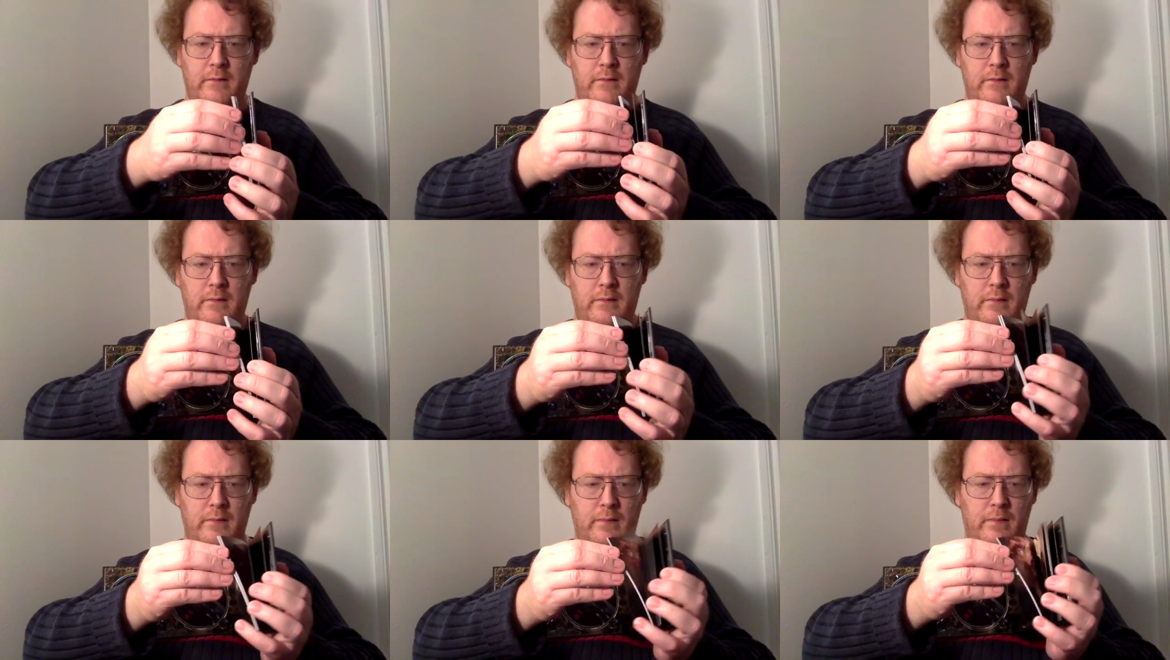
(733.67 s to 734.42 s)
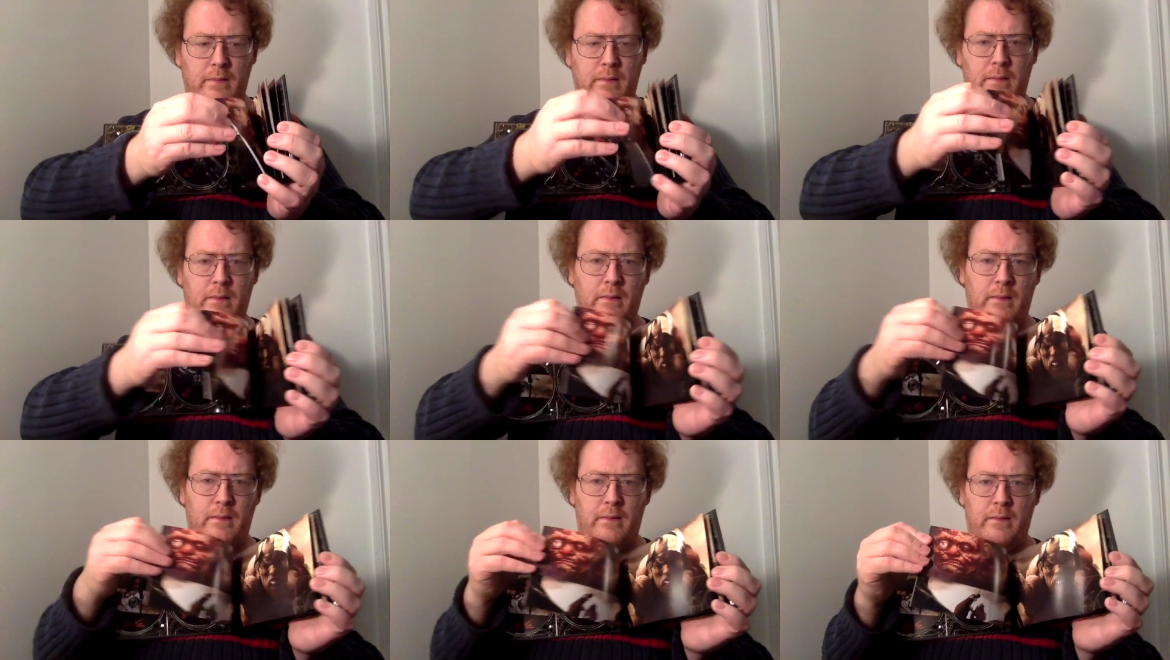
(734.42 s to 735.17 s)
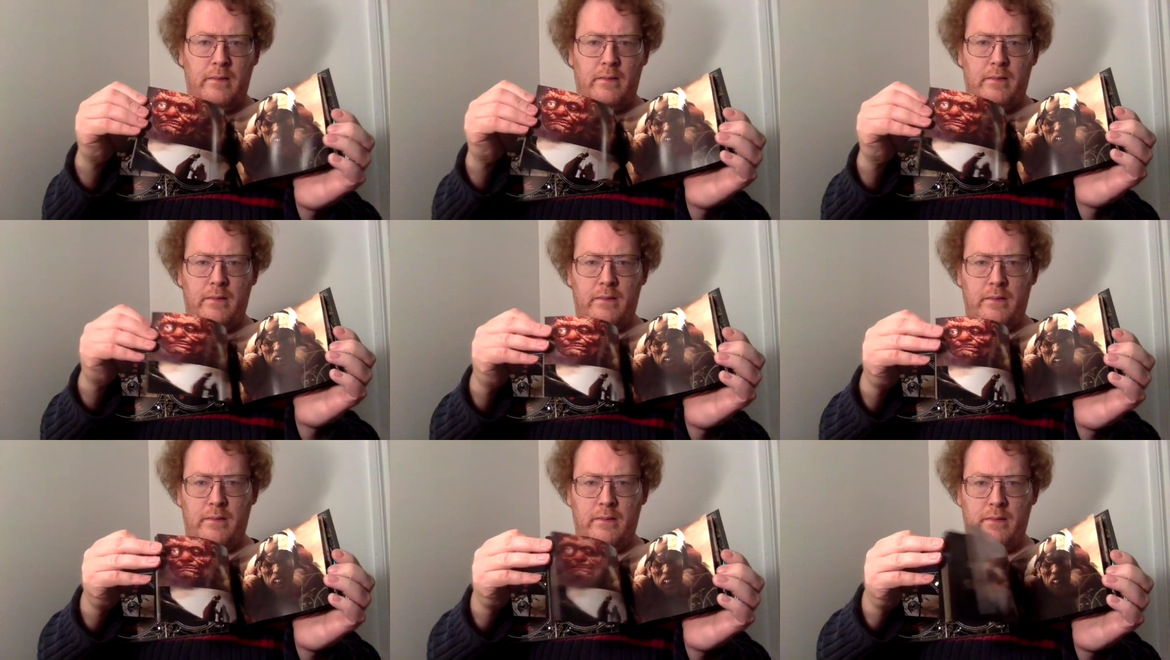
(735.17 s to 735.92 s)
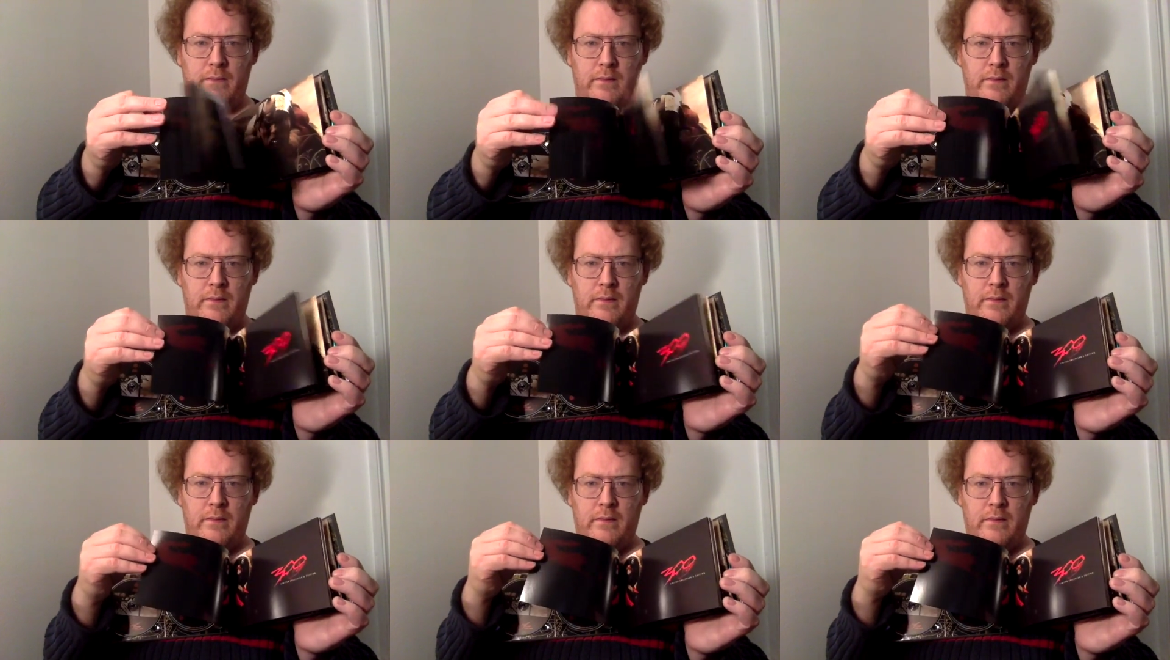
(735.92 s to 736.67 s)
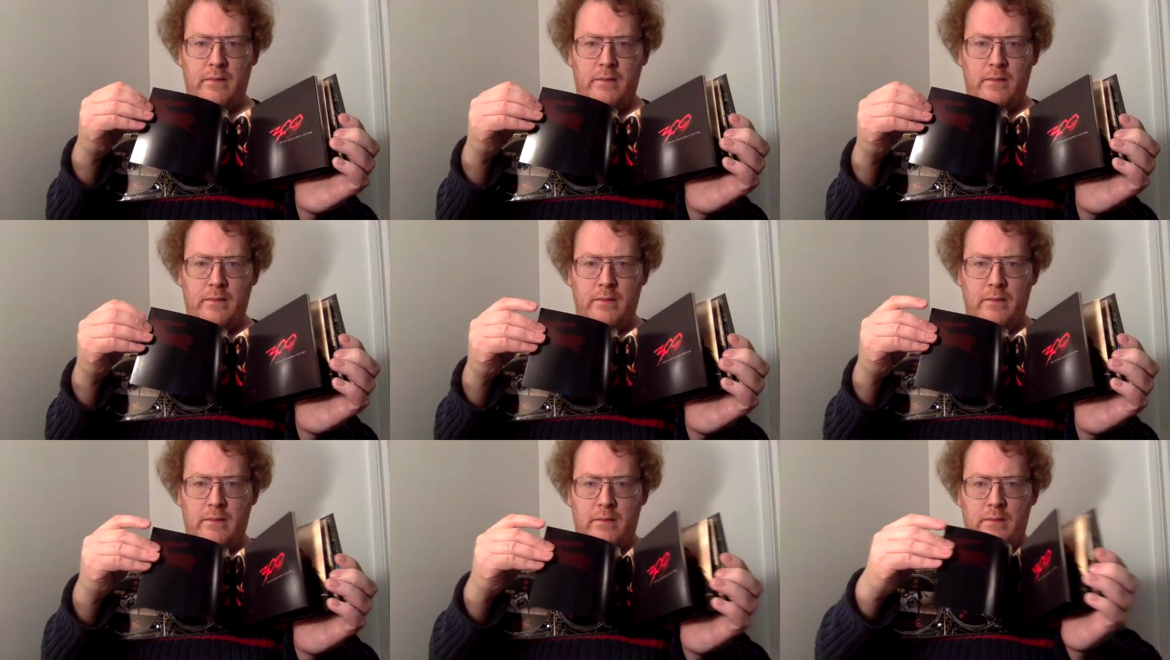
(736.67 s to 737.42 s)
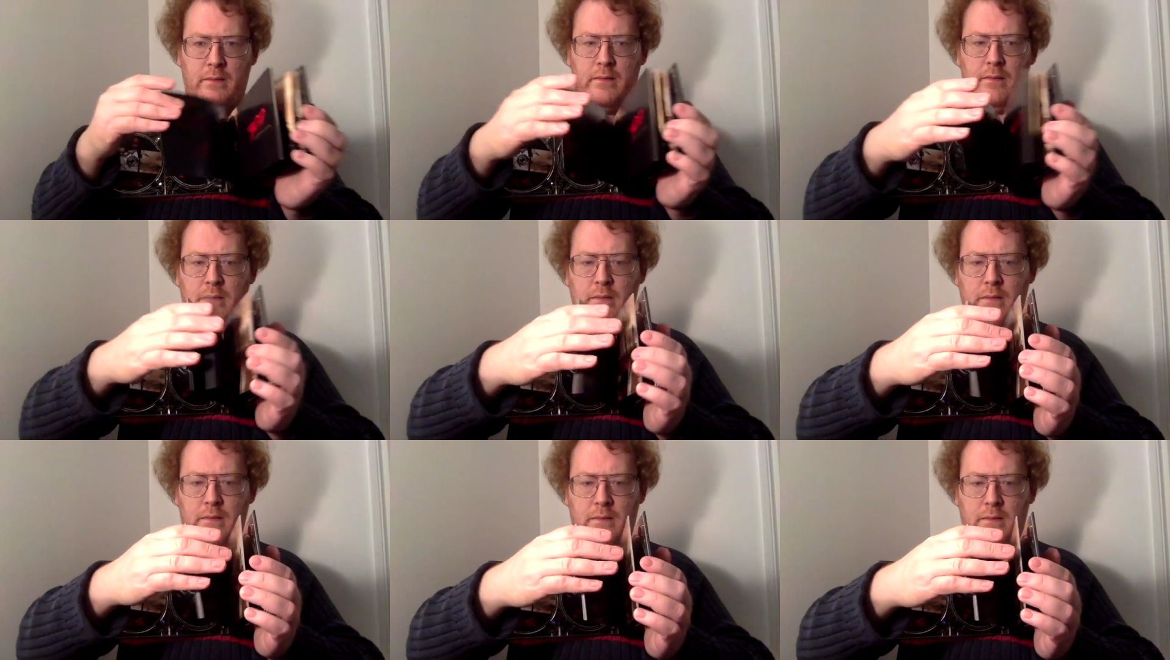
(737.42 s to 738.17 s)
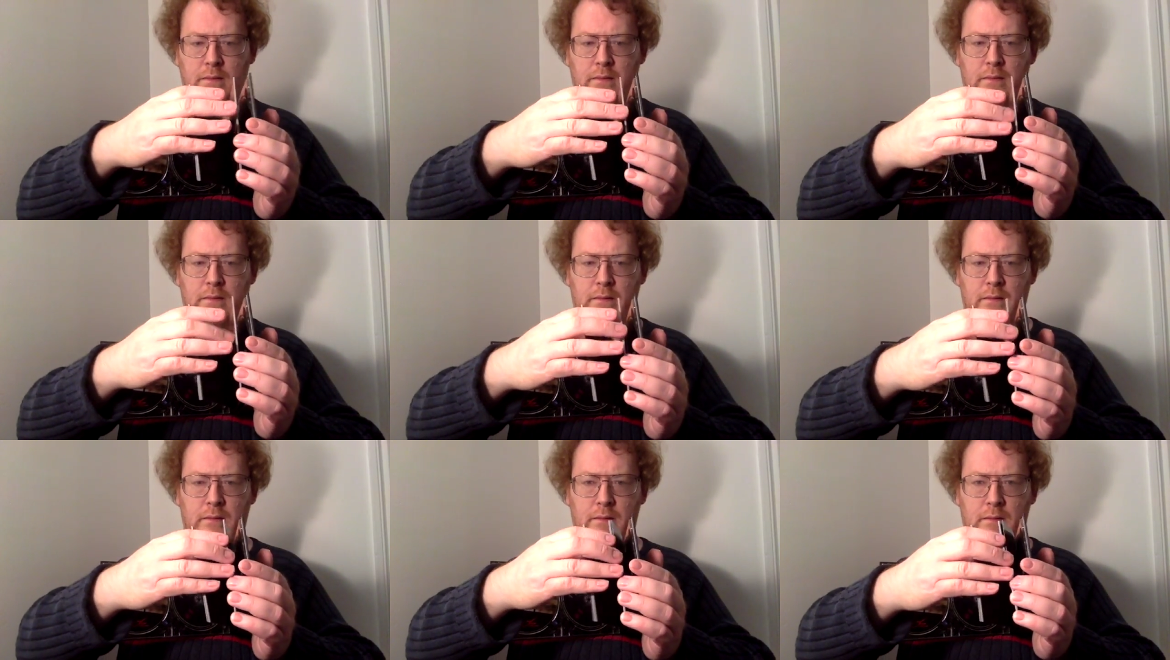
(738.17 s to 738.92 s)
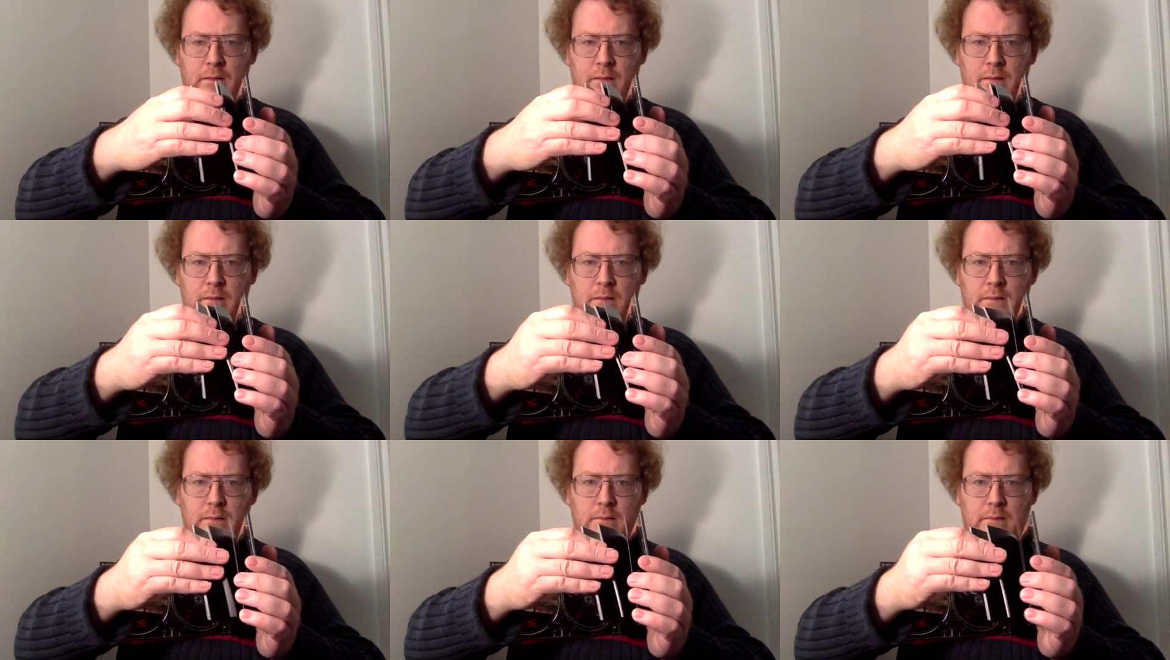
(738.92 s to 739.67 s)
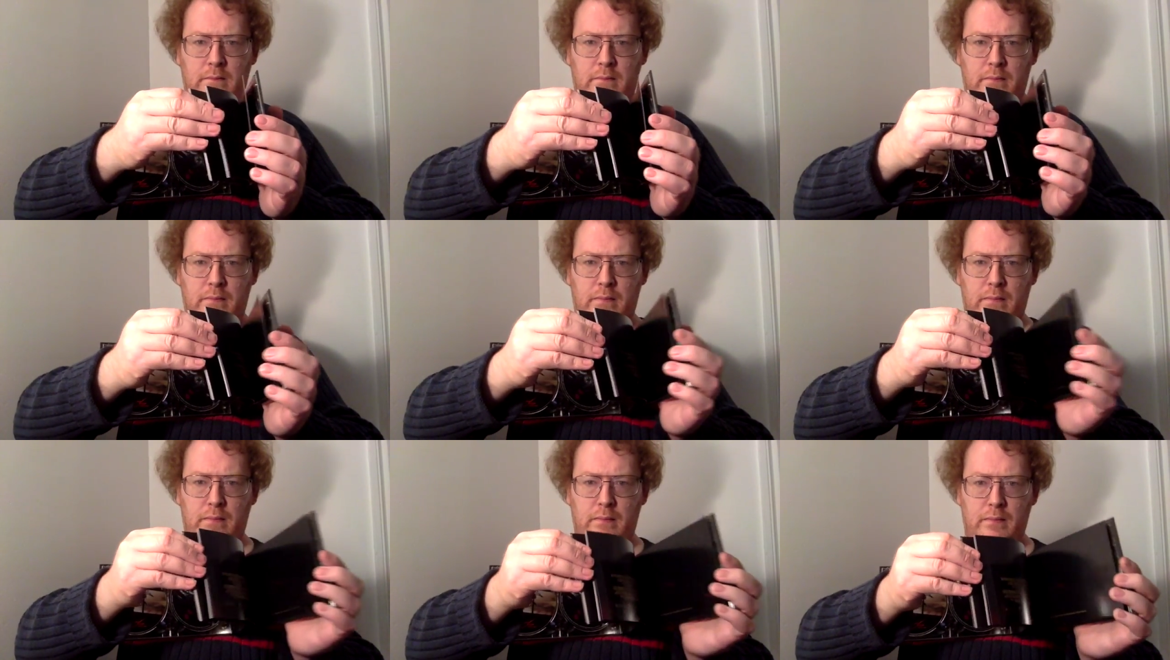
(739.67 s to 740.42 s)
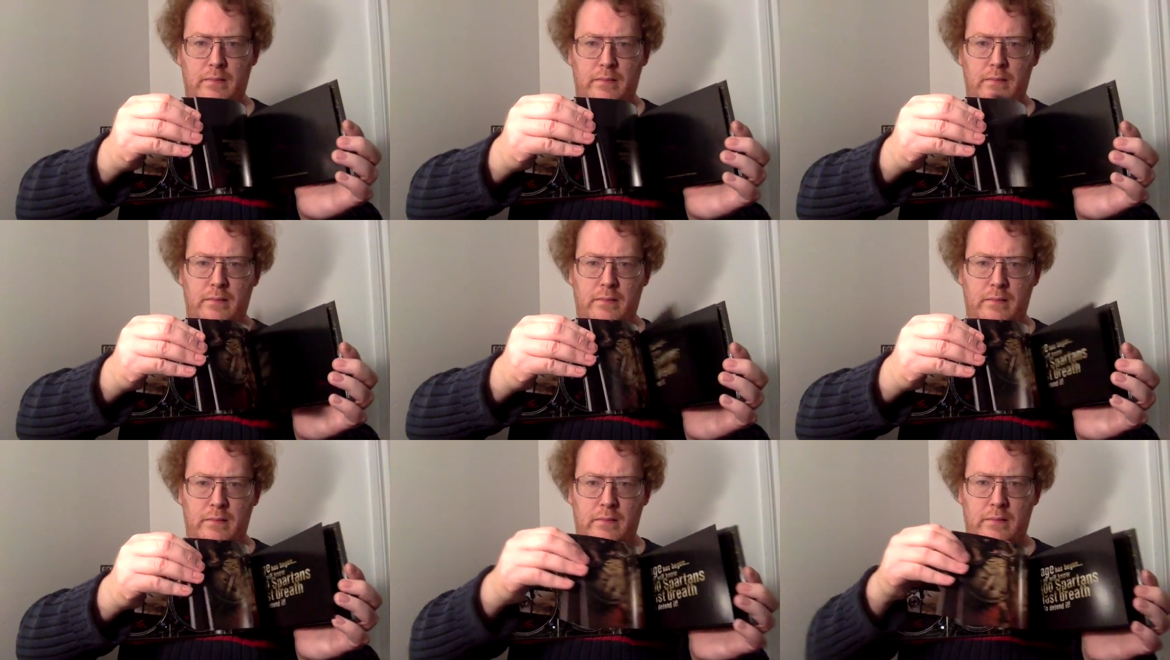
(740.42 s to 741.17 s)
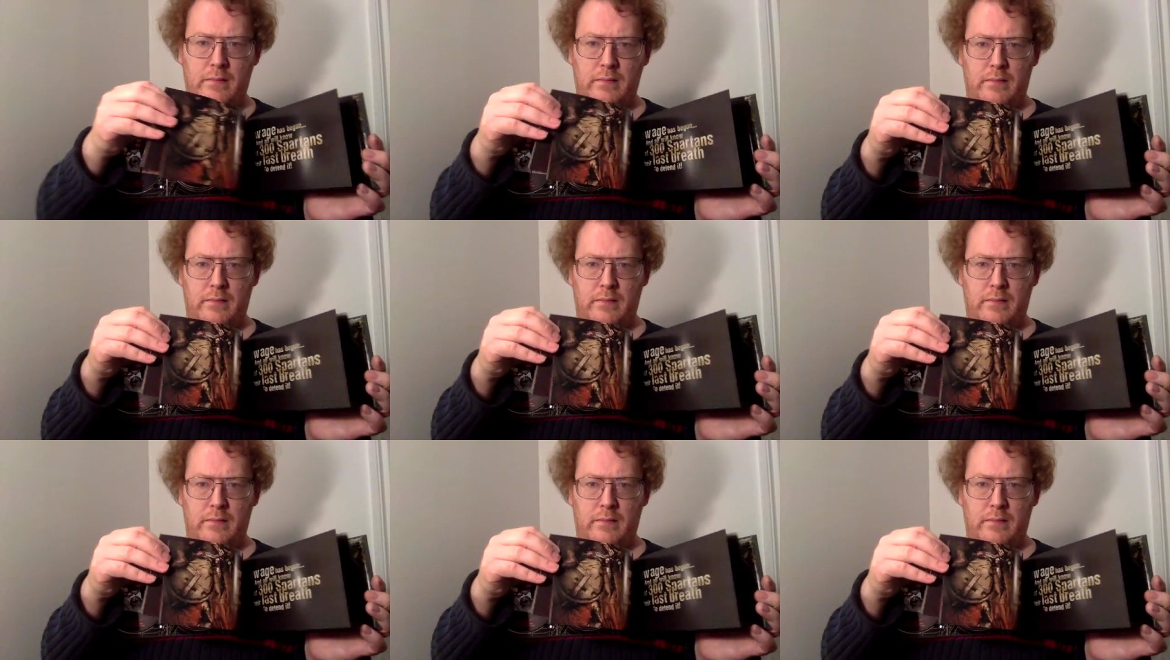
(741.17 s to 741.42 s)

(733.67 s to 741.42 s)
[no speech]